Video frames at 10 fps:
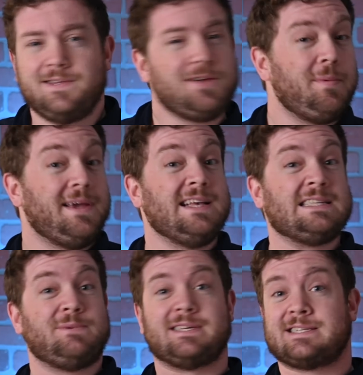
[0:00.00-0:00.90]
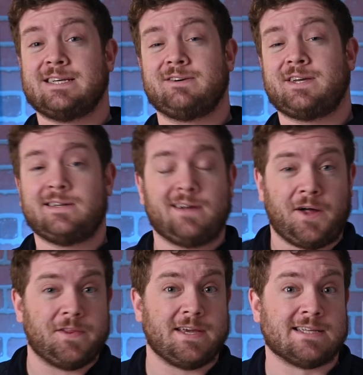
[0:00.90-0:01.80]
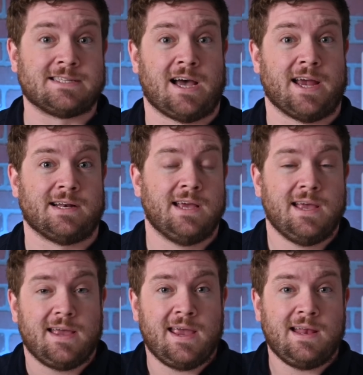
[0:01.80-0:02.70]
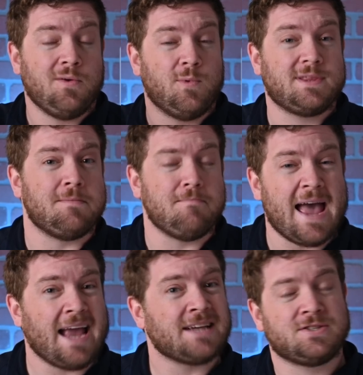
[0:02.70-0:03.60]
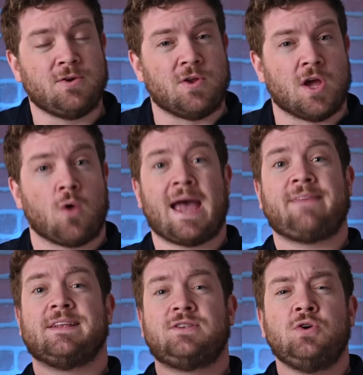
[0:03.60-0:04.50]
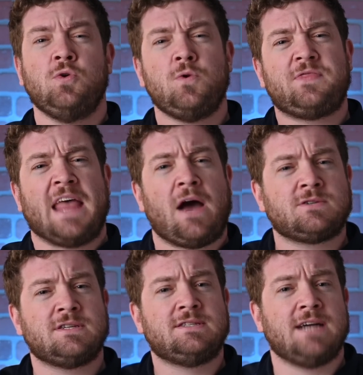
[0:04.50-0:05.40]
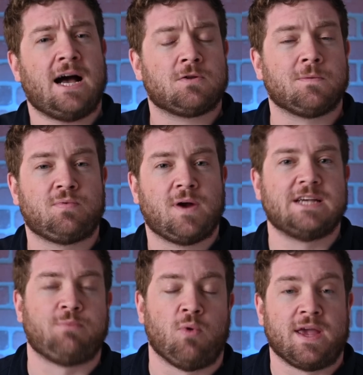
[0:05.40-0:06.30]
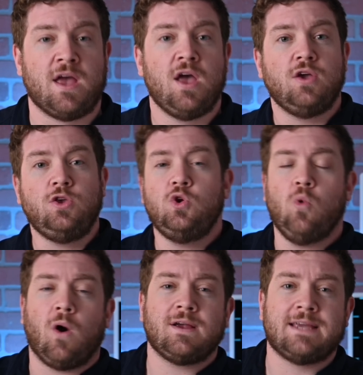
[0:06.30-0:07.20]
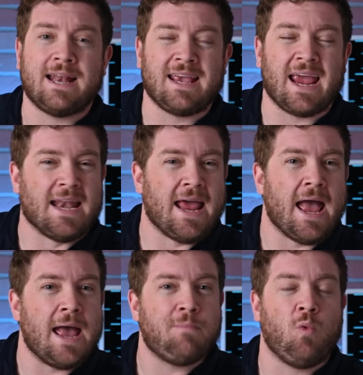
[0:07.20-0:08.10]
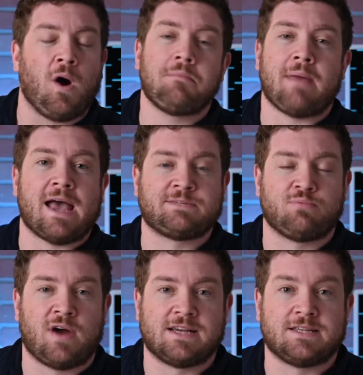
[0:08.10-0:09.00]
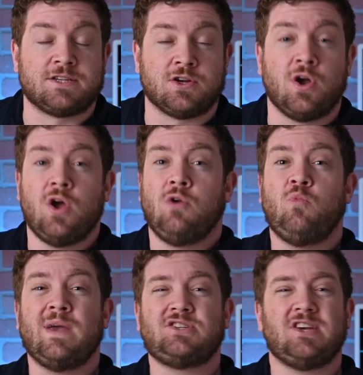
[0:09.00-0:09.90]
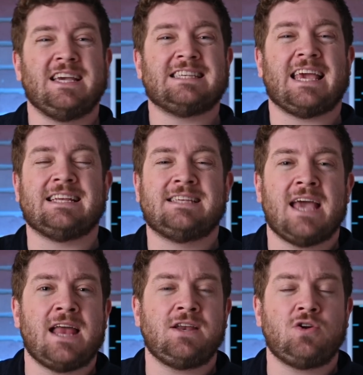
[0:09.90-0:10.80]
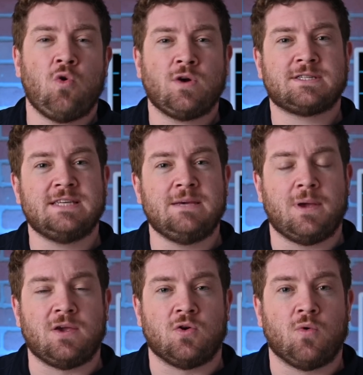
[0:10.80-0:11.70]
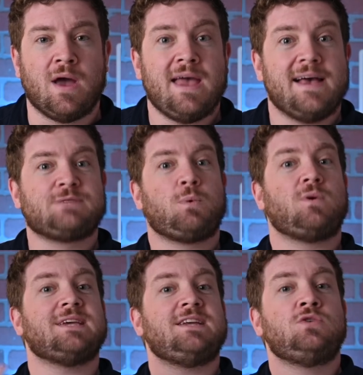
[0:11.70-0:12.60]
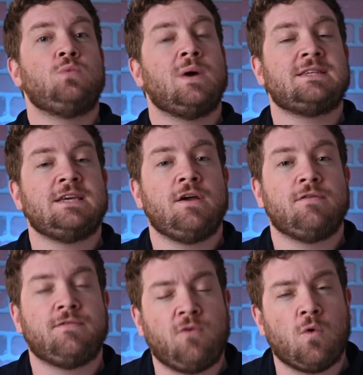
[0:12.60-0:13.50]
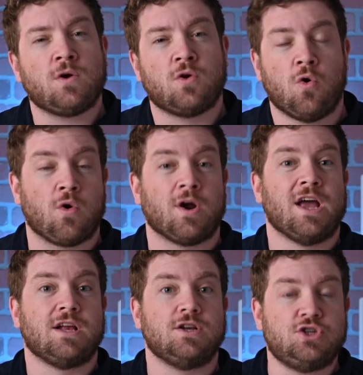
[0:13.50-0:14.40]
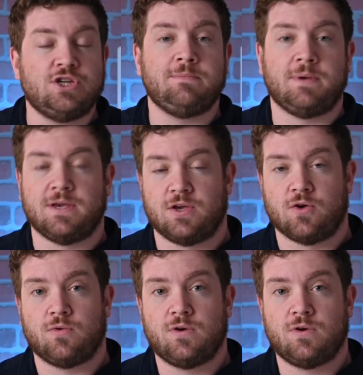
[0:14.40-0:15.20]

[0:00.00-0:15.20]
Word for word: This all begins with a silicon on the inside. And with the Mac Studio at the $2,000 price point, you are getting an M1 Max processor, which is a 10 core CPU as well as a 24 core GPU.